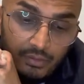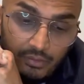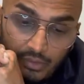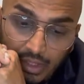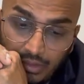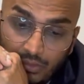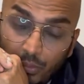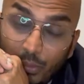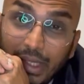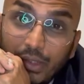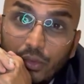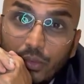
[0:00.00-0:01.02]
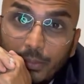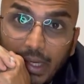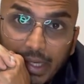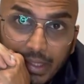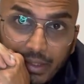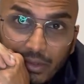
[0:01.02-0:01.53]
Right, where do you
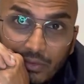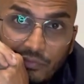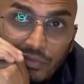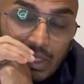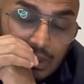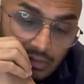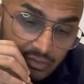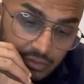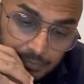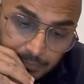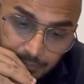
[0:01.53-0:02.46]
buy villas?